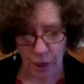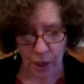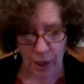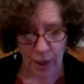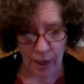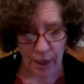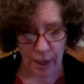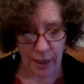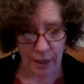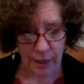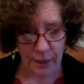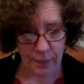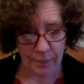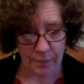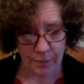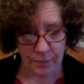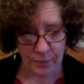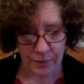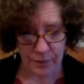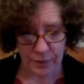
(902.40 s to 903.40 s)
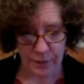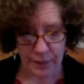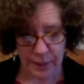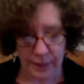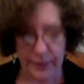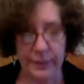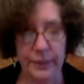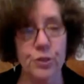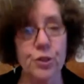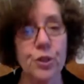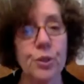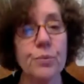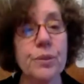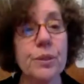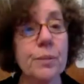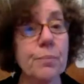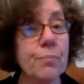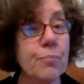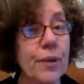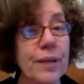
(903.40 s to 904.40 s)
um, saying that she was
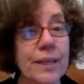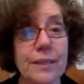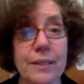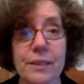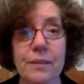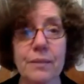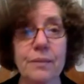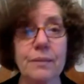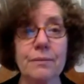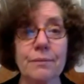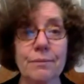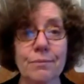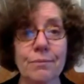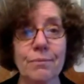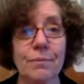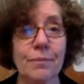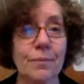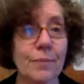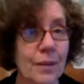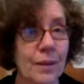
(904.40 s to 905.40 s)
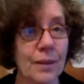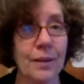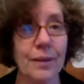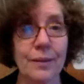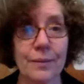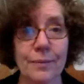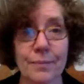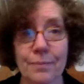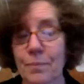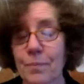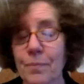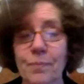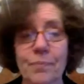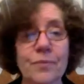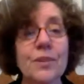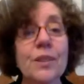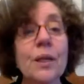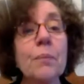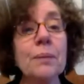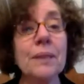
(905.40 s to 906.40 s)
oppressed uh,
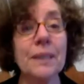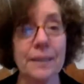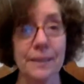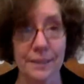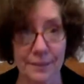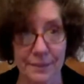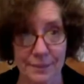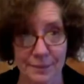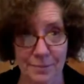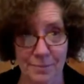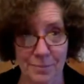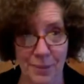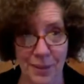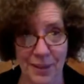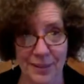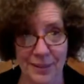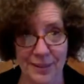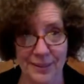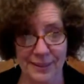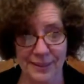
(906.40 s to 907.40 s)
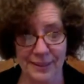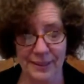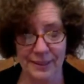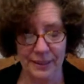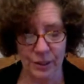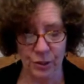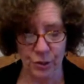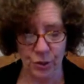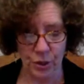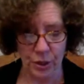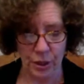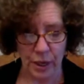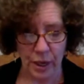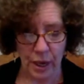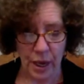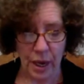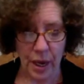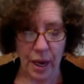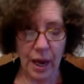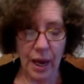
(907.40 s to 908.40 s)
doubly by this decision.
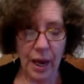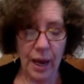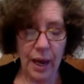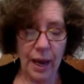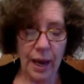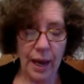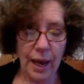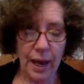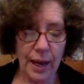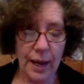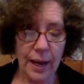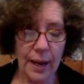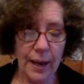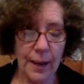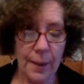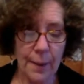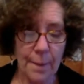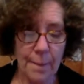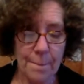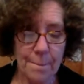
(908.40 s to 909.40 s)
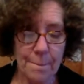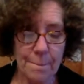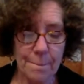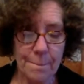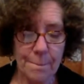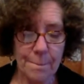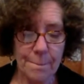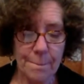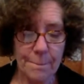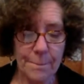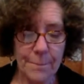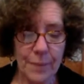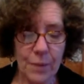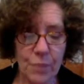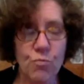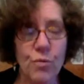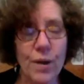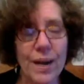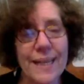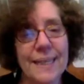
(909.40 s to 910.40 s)
Um,
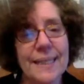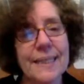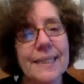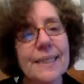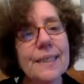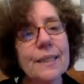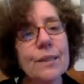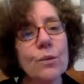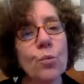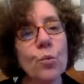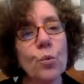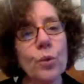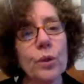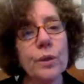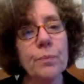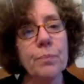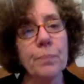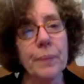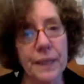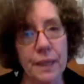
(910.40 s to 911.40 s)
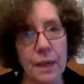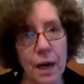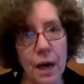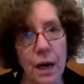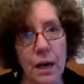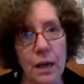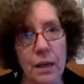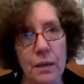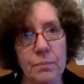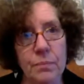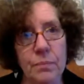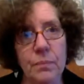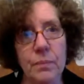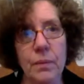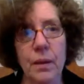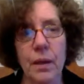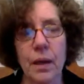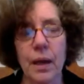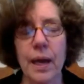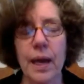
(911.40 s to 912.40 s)
race would
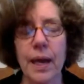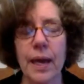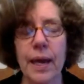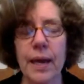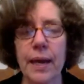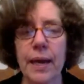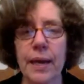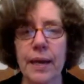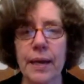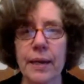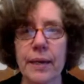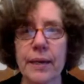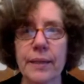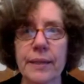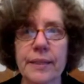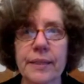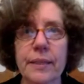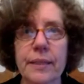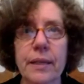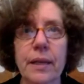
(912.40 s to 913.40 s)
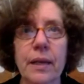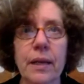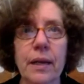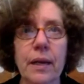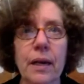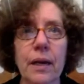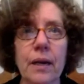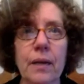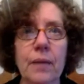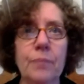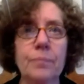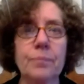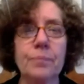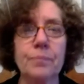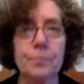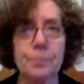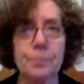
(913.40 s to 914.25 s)
become a um,